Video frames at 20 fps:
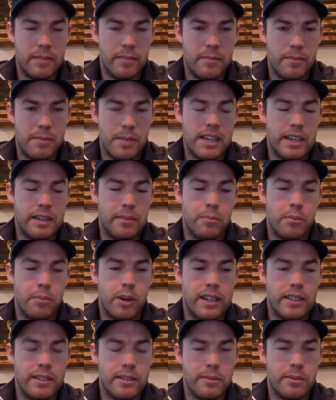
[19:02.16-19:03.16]
being
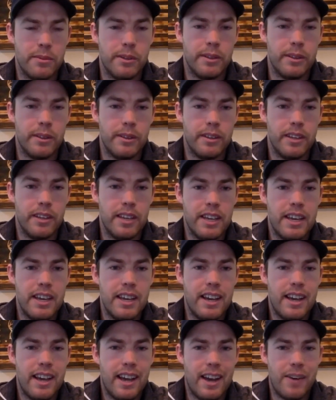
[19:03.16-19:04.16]
impressed with
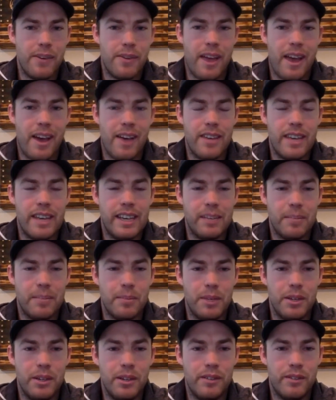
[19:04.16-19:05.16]
how they can
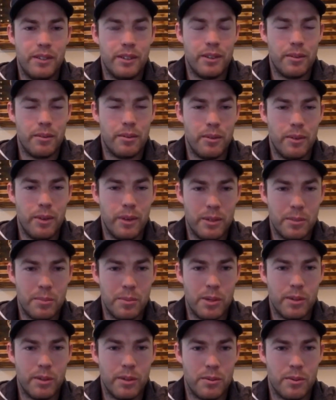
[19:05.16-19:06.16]
maneuver through those
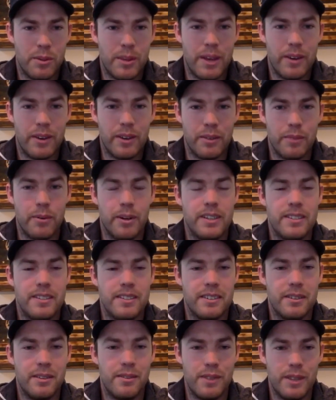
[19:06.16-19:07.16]
boats without a
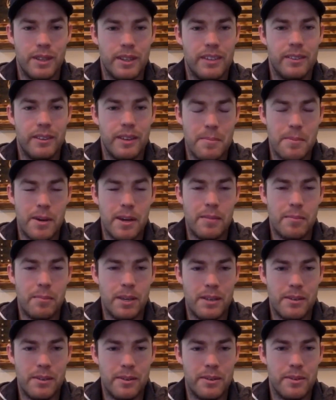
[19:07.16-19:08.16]
thruster, even though they might be
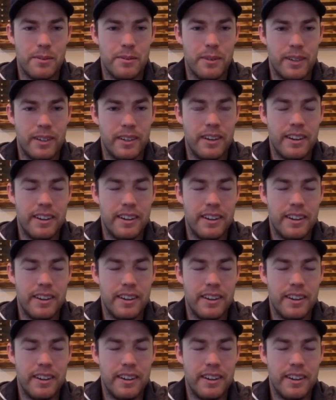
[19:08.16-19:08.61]
using one.